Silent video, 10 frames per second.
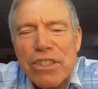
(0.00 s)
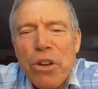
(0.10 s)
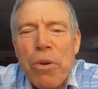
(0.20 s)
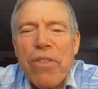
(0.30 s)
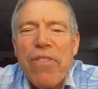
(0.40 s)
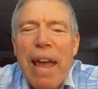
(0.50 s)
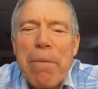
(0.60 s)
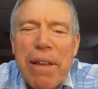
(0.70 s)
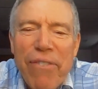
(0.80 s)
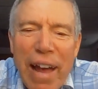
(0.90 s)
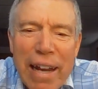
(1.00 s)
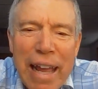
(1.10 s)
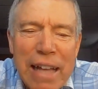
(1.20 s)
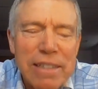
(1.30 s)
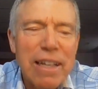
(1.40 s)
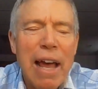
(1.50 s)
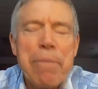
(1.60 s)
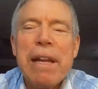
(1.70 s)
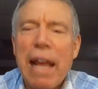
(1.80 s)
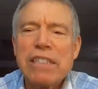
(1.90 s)
So with family finance, I
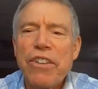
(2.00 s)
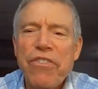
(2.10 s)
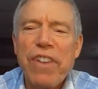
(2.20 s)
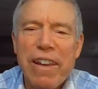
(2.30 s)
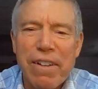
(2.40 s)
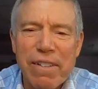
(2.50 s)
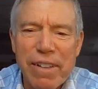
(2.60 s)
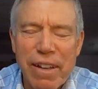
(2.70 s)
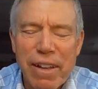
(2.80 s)
mean, as a field,